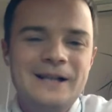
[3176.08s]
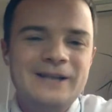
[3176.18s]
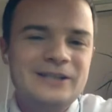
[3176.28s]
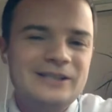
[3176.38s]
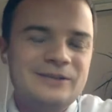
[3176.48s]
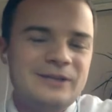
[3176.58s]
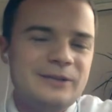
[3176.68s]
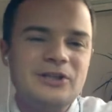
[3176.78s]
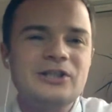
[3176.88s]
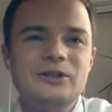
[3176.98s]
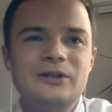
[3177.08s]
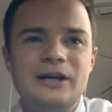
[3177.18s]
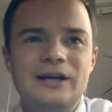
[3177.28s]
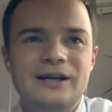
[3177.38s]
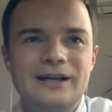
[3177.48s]
just question
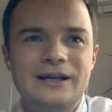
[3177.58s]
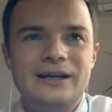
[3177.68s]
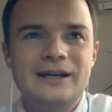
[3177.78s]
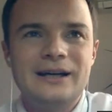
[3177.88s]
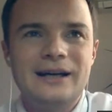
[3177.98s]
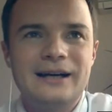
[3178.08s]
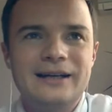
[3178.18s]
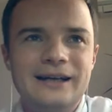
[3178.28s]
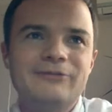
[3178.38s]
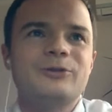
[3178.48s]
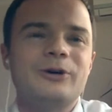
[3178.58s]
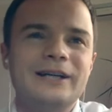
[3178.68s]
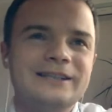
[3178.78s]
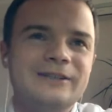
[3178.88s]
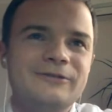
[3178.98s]
I have to
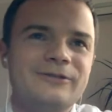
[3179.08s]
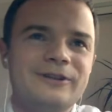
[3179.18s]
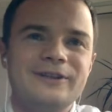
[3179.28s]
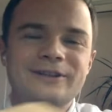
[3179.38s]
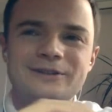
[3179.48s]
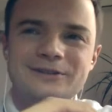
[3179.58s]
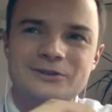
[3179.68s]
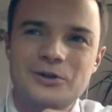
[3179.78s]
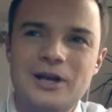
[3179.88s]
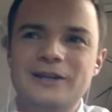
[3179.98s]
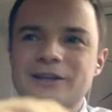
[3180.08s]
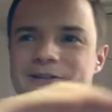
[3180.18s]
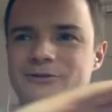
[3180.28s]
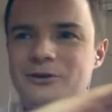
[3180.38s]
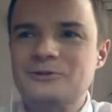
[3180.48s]
ask, if we're
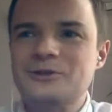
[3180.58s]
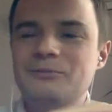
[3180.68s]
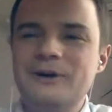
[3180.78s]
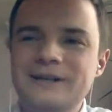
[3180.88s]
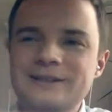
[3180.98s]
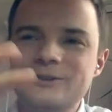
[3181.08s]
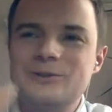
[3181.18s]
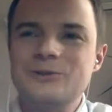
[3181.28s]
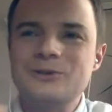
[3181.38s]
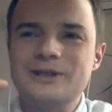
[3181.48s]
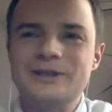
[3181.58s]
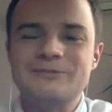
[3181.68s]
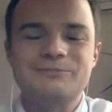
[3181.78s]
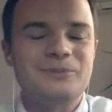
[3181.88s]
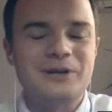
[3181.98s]
trending from the past through the
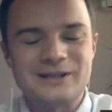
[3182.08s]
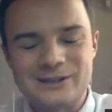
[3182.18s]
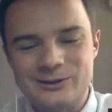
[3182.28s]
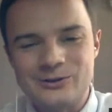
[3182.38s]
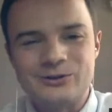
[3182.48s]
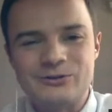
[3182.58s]
present to the